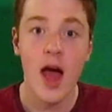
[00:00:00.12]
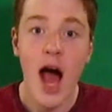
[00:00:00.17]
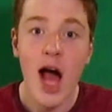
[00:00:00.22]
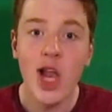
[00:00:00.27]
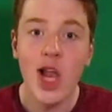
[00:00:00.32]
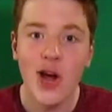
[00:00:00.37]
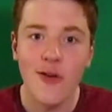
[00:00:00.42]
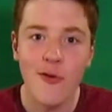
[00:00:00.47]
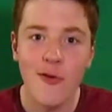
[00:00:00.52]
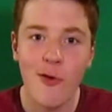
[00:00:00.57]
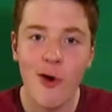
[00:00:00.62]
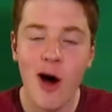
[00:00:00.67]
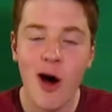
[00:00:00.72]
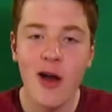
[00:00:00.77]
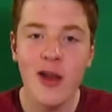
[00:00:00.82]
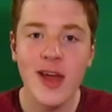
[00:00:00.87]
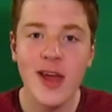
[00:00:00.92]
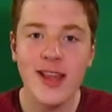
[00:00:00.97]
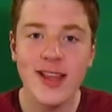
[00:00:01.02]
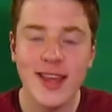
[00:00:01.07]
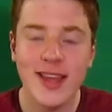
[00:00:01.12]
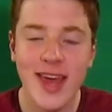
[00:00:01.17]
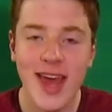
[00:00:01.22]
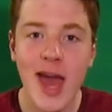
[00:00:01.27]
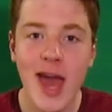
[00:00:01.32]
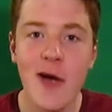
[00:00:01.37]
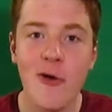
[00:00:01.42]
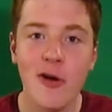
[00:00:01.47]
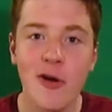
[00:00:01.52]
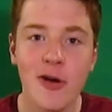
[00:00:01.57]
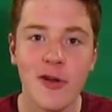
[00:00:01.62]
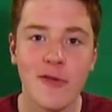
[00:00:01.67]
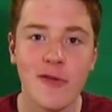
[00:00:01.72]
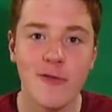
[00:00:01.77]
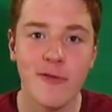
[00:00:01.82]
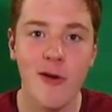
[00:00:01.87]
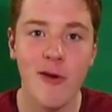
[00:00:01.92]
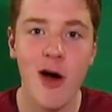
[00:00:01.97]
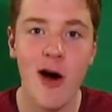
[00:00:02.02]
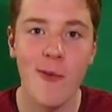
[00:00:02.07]
Hello everyone, it's
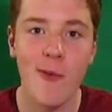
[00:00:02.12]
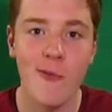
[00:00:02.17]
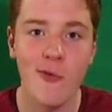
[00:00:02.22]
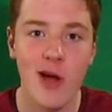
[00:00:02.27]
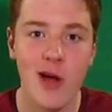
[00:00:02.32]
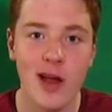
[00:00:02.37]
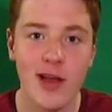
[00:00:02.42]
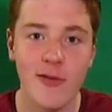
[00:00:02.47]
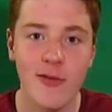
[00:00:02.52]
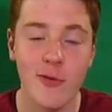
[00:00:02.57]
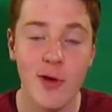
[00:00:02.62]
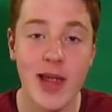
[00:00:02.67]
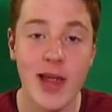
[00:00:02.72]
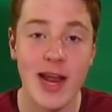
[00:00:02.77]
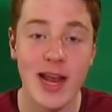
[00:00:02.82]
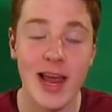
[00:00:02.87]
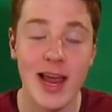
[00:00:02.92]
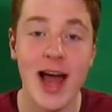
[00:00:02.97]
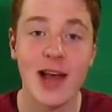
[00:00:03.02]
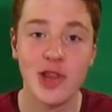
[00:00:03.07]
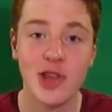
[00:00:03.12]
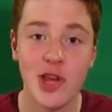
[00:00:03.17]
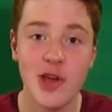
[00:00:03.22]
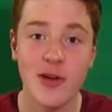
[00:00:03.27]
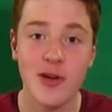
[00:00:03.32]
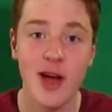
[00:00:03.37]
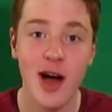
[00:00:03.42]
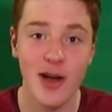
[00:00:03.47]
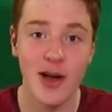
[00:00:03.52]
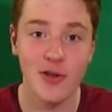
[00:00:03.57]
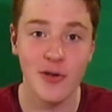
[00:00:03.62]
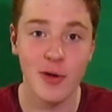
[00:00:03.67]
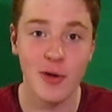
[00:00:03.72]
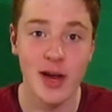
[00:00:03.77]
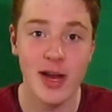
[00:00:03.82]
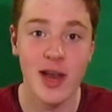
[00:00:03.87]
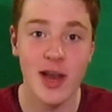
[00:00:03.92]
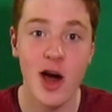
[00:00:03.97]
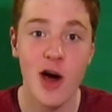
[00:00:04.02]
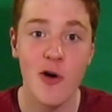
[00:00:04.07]
Kieran from Red Devil Weekly, as you guys
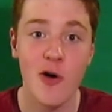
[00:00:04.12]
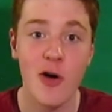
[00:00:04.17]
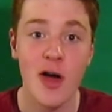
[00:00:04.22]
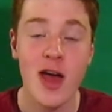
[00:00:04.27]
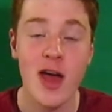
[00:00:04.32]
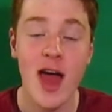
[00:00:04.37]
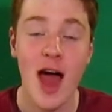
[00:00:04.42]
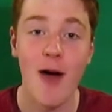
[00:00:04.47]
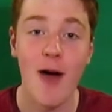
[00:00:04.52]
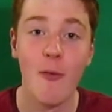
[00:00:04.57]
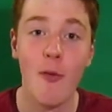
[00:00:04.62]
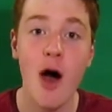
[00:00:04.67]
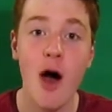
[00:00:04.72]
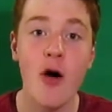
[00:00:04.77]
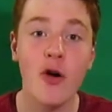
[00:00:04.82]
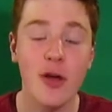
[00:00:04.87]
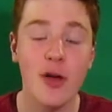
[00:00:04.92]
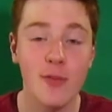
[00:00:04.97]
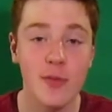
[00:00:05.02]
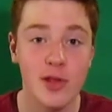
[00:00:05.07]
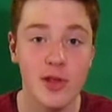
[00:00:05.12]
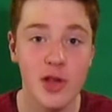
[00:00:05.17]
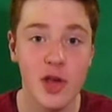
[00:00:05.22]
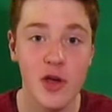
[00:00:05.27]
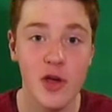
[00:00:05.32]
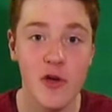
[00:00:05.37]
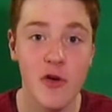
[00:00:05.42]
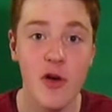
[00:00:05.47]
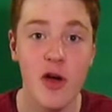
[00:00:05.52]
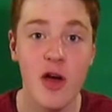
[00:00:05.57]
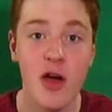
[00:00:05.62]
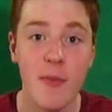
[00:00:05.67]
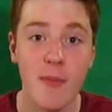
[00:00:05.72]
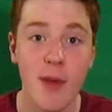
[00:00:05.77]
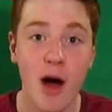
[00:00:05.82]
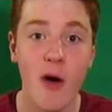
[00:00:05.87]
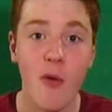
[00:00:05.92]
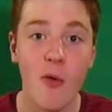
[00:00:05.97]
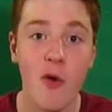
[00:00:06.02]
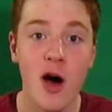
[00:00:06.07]
already know, and welcome to
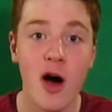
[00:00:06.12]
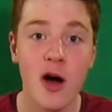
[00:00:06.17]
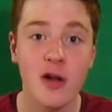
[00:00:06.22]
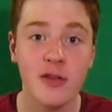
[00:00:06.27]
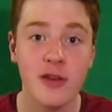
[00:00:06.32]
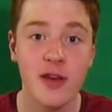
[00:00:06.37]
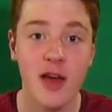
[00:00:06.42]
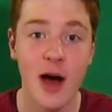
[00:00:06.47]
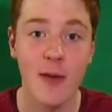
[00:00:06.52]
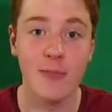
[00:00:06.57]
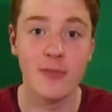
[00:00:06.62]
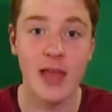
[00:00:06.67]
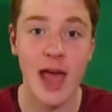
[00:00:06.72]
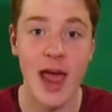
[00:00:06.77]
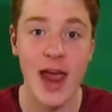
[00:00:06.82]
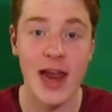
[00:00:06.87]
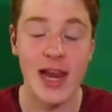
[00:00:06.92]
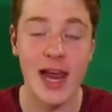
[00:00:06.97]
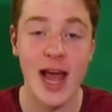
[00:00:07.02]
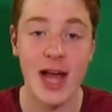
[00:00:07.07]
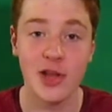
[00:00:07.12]
my World Cup Daily.